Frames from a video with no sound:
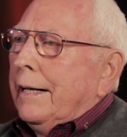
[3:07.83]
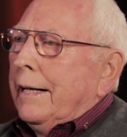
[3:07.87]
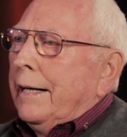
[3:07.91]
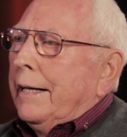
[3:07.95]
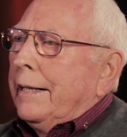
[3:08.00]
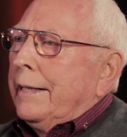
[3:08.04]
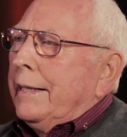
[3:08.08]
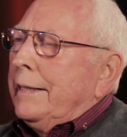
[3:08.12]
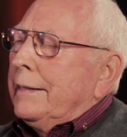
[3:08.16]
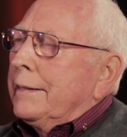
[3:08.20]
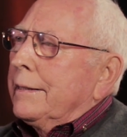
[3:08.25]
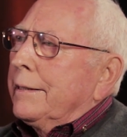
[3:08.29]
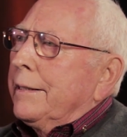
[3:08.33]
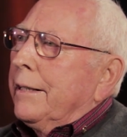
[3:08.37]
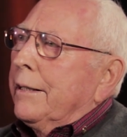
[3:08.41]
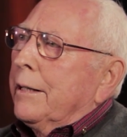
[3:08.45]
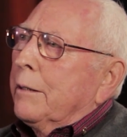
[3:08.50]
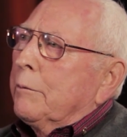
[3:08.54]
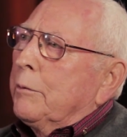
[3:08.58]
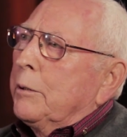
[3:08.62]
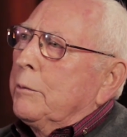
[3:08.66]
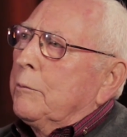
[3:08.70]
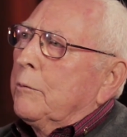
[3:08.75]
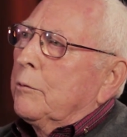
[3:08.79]
And he said,
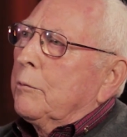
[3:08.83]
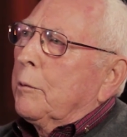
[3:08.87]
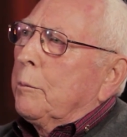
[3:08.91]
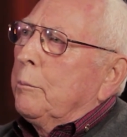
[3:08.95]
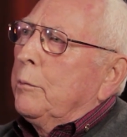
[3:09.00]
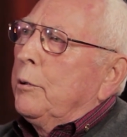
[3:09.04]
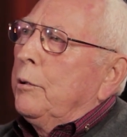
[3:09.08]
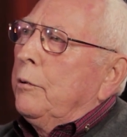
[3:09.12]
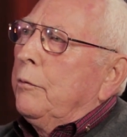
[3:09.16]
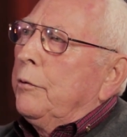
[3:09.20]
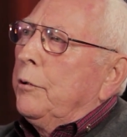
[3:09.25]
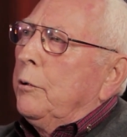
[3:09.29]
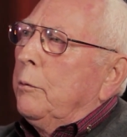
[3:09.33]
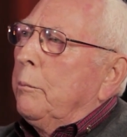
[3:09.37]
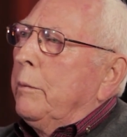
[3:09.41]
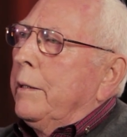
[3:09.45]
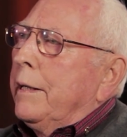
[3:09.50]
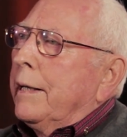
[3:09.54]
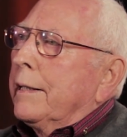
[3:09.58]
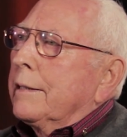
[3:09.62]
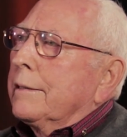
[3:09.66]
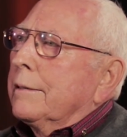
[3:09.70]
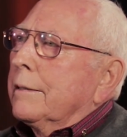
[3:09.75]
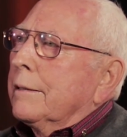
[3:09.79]
Gary, we want to move you
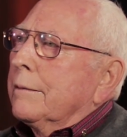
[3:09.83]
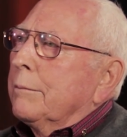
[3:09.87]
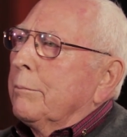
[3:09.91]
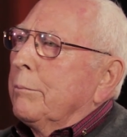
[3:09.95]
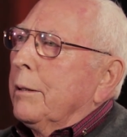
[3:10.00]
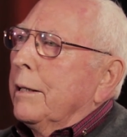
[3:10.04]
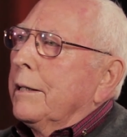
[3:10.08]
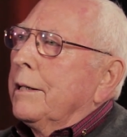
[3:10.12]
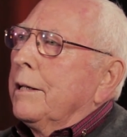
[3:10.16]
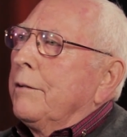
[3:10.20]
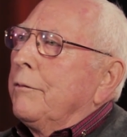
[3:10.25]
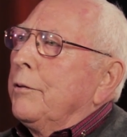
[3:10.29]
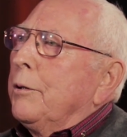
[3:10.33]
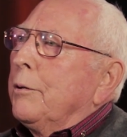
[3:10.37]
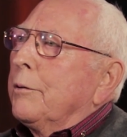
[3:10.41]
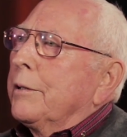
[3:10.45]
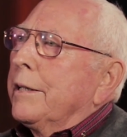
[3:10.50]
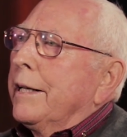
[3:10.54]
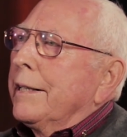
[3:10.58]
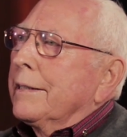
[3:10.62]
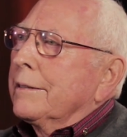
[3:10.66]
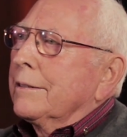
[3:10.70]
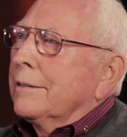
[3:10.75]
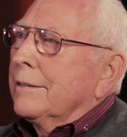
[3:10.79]
back to Plainview,
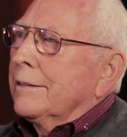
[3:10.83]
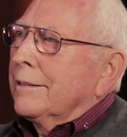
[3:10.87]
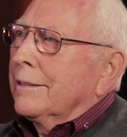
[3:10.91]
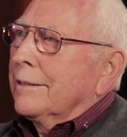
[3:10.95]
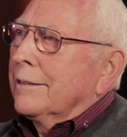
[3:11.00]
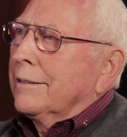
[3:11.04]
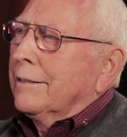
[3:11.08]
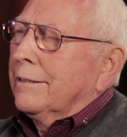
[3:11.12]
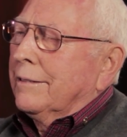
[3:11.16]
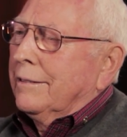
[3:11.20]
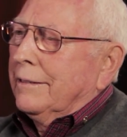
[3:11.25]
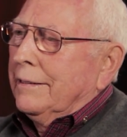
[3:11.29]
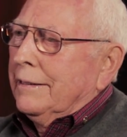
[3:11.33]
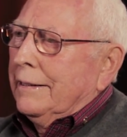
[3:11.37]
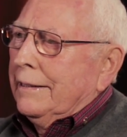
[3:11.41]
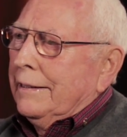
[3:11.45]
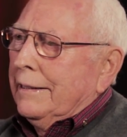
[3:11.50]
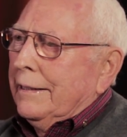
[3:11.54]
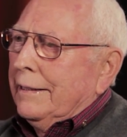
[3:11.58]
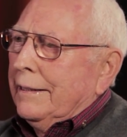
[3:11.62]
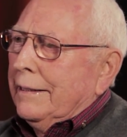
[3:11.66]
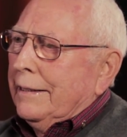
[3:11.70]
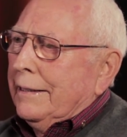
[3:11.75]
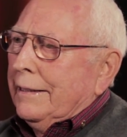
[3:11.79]
Texas.
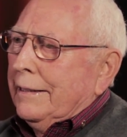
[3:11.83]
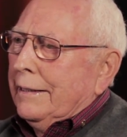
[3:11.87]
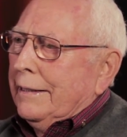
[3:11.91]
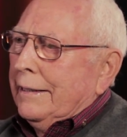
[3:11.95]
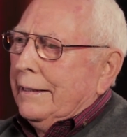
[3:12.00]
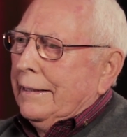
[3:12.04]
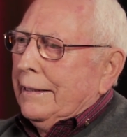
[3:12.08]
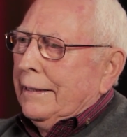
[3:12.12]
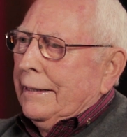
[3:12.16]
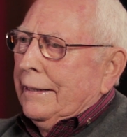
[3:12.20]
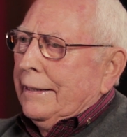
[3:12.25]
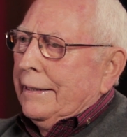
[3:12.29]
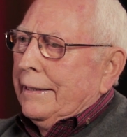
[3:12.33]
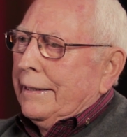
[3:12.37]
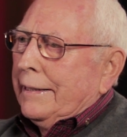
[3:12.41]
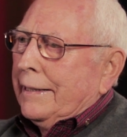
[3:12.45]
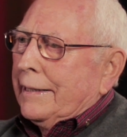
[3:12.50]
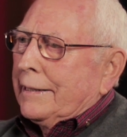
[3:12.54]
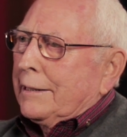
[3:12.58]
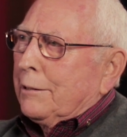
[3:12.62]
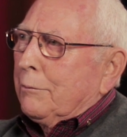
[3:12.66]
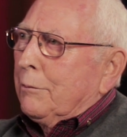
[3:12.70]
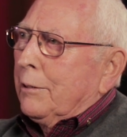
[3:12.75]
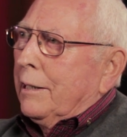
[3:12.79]
And
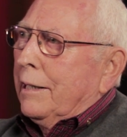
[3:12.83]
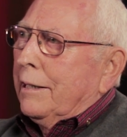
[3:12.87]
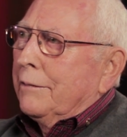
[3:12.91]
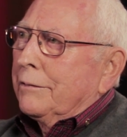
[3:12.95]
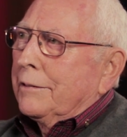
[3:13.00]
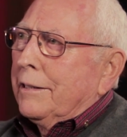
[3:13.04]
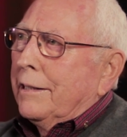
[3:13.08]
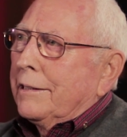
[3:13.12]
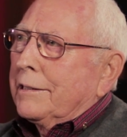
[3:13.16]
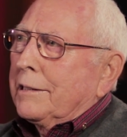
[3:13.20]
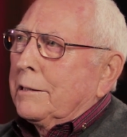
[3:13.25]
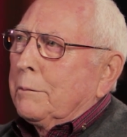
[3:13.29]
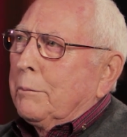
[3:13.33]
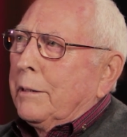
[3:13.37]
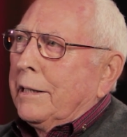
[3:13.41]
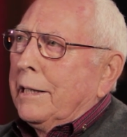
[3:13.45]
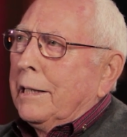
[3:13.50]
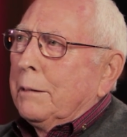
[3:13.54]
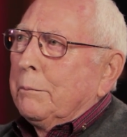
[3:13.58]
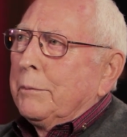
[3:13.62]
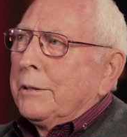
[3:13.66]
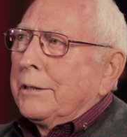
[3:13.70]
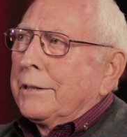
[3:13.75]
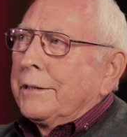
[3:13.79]
I said, well, I've got some
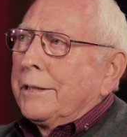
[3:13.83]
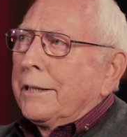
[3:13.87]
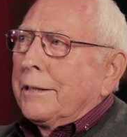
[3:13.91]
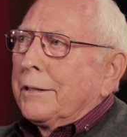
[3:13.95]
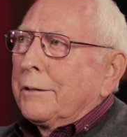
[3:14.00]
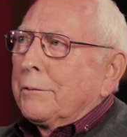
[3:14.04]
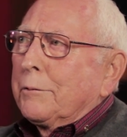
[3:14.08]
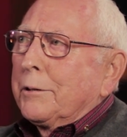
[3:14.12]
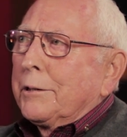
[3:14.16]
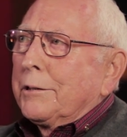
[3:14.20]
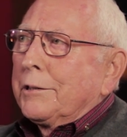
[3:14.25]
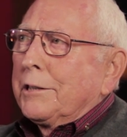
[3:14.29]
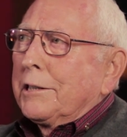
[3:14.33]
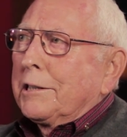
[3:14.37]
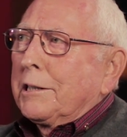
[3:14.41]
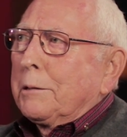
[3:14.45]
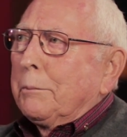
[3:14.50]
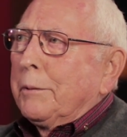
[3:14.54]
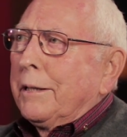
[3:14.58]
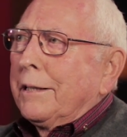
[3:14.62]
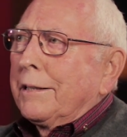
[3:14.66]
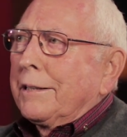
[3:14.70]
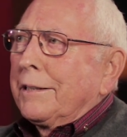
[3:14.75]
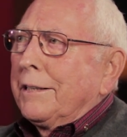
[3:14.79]
hybrids here that we're just
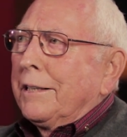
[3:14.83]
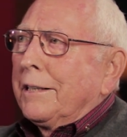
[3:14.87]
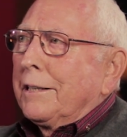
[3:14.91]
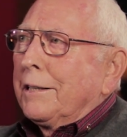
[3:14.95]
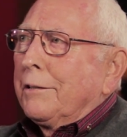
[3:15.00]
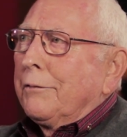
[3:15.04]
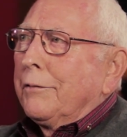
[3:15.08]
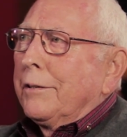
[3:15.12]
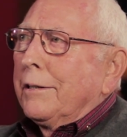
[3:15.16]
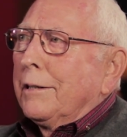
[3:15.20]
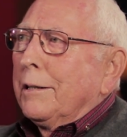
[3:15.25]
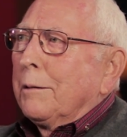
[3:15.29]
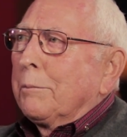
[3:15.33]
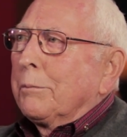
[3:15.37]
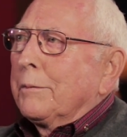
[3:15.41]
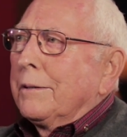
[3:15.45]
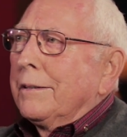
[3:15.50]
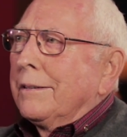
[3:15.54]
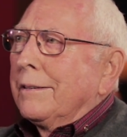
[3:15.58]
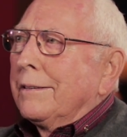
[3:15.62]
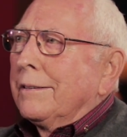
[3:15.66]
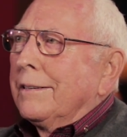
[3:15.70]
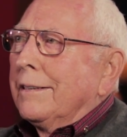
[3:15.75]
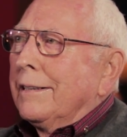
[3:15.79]
about to get developed,
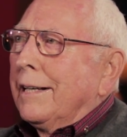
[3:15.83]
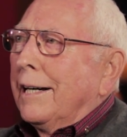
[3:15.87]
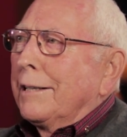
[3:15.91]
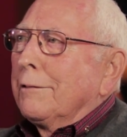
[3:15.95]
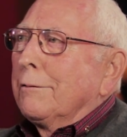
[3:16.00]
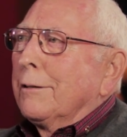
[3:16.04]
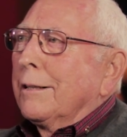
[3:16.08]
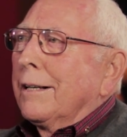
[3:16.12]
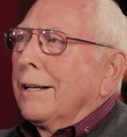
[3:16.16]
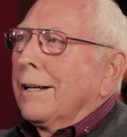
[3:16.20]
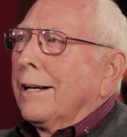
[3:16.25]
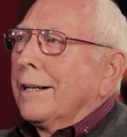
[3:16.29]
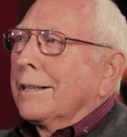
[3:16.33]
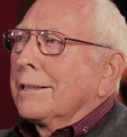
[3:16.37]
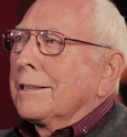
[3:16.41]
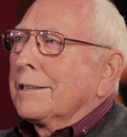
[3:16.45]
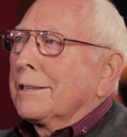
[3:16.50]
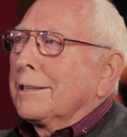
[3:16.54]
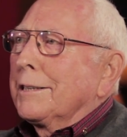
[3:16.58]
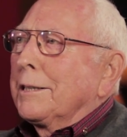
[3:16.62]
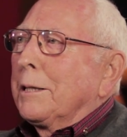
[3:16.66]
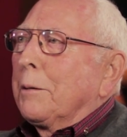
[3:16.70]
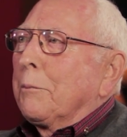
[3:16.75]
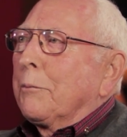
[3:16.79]
and I'd really like to
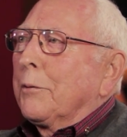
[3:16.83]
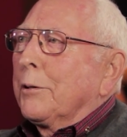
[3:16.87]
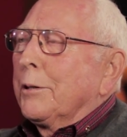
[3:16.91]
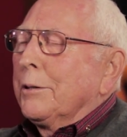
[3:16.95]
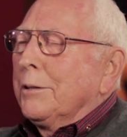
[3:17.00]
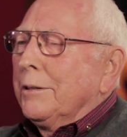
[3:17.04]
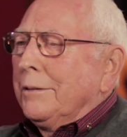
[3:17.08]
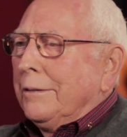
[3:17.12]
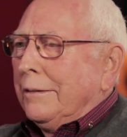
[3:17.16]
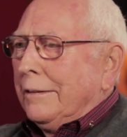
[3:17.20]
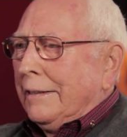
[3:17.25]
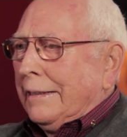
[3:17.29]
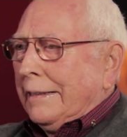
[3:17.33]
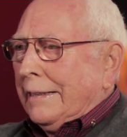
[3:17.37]
see them through.